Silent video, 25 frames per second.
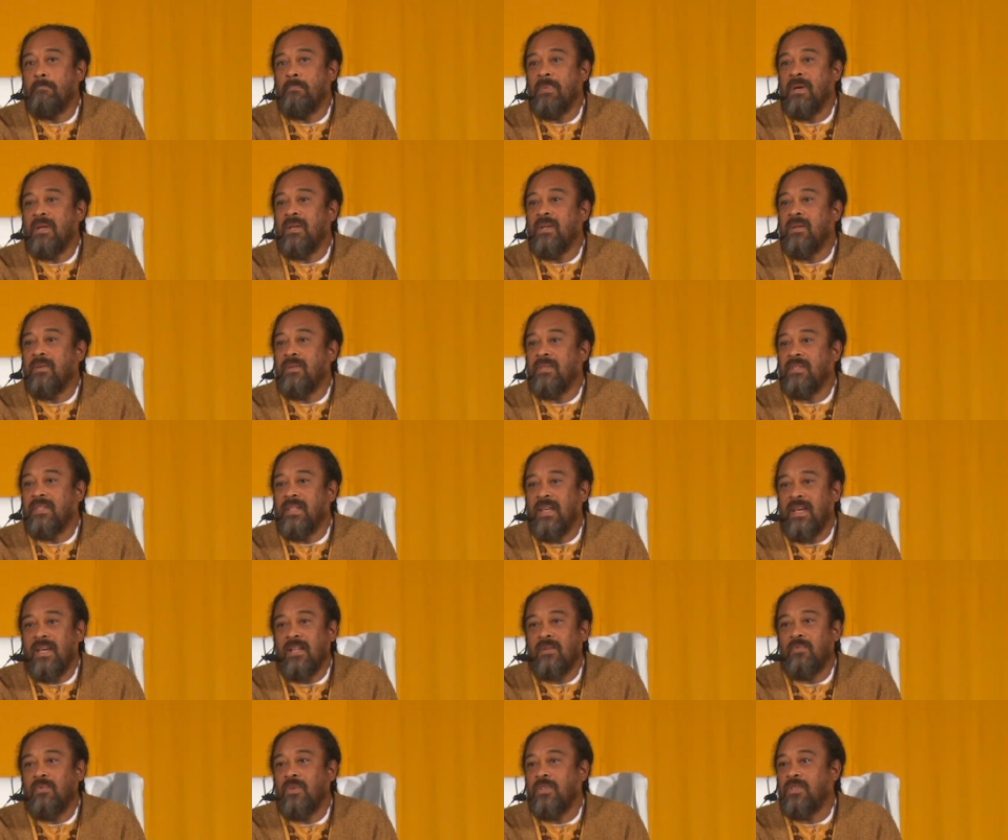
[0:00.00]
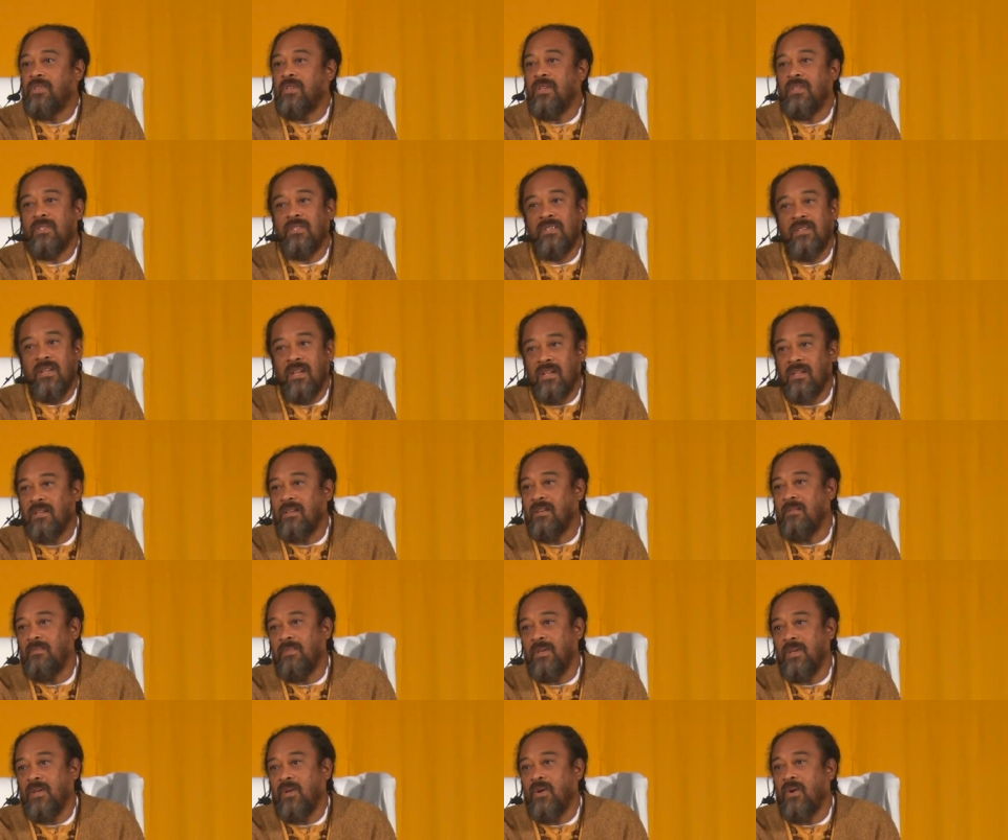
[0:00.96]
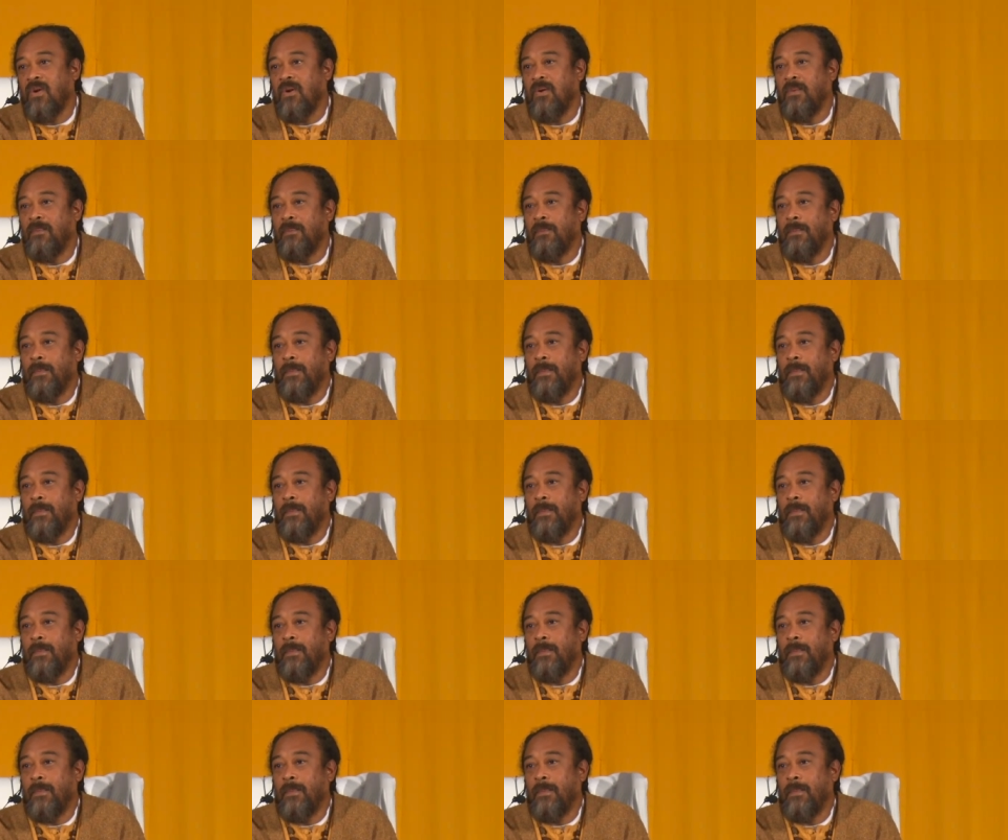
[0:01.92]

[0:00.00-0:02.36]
But there is that which does not come and go.